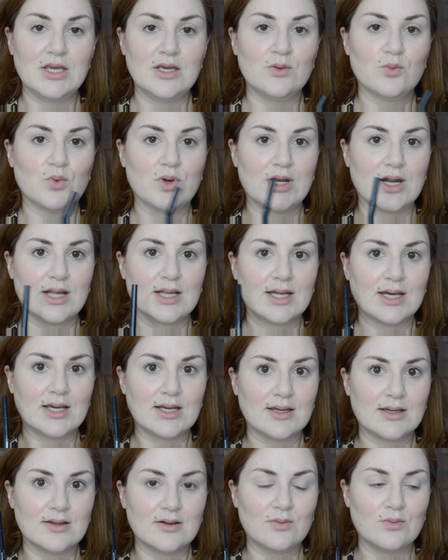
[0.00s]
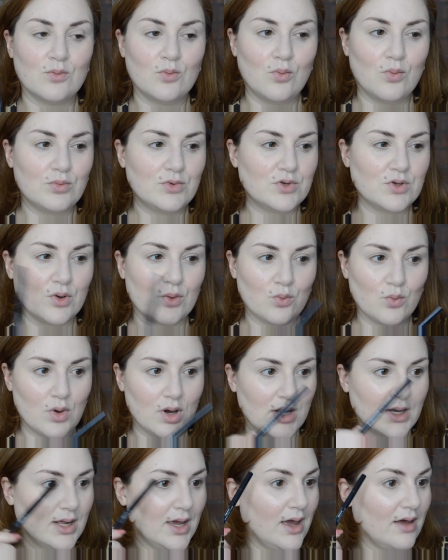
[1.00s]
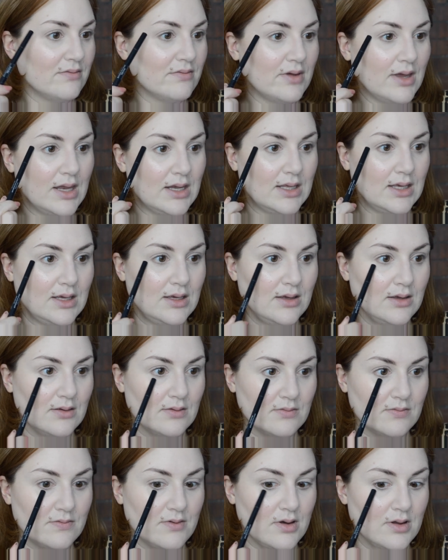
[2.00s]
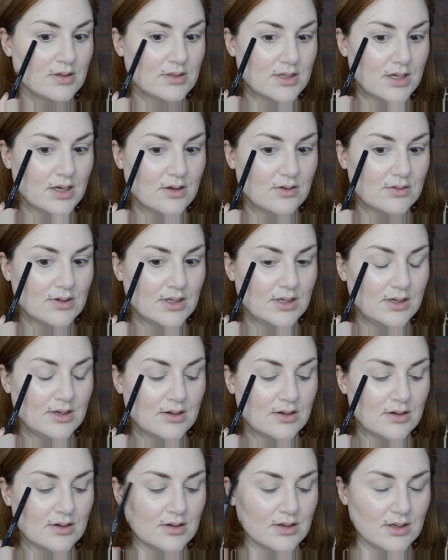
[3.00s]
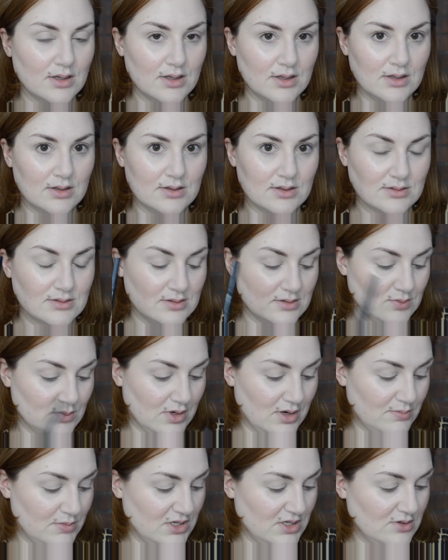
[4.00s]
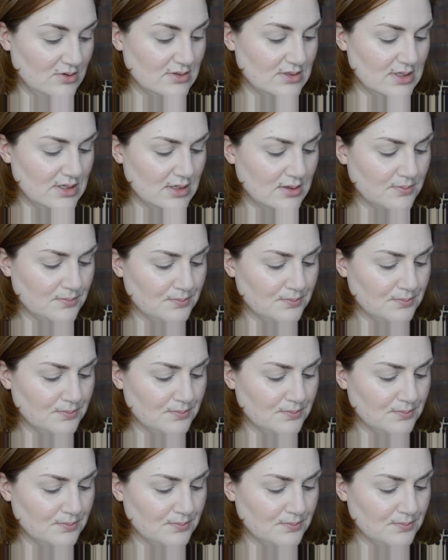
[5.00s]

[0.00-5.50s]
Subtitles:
when I like don't want to have any fall down here, this is what I've been using.